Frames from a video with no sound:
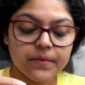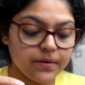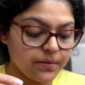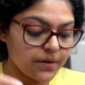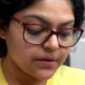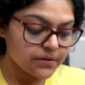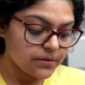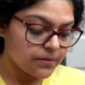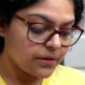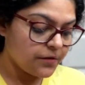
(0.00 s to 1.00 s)
Okay,
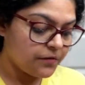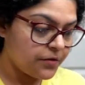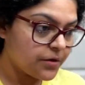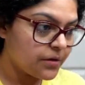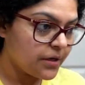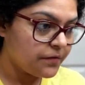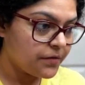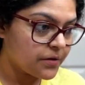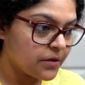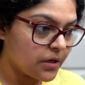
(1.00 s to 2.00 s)
so if
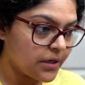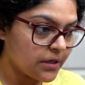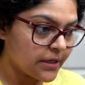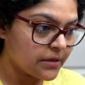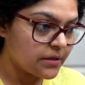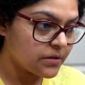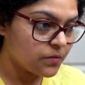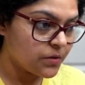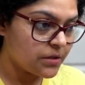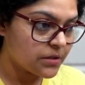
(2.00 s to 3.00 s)
you're dotting like this
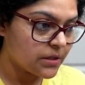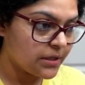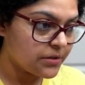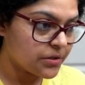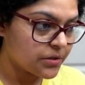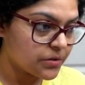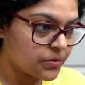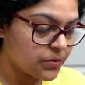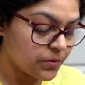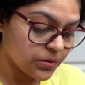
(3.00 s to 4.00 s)
with this cylindrical
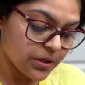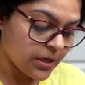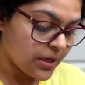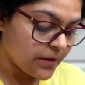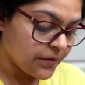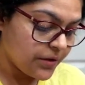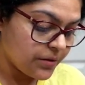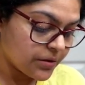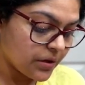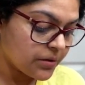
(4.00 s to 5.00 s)
tool,
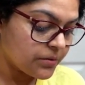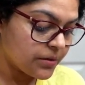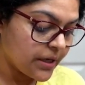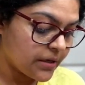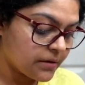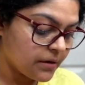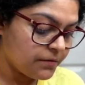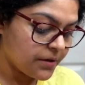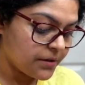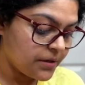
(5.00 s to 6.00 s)
you're not going to get a
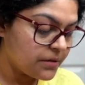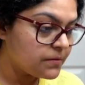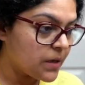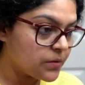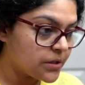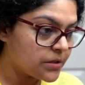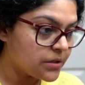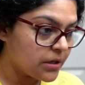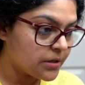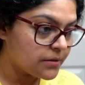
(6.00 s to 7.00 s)
very rounded
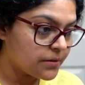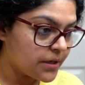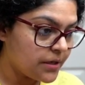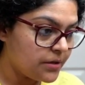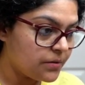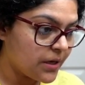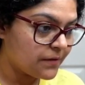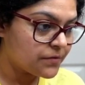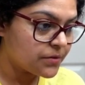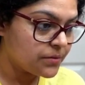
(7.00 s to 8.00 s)
dot. Okay, you
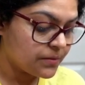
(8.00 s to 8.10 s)
have to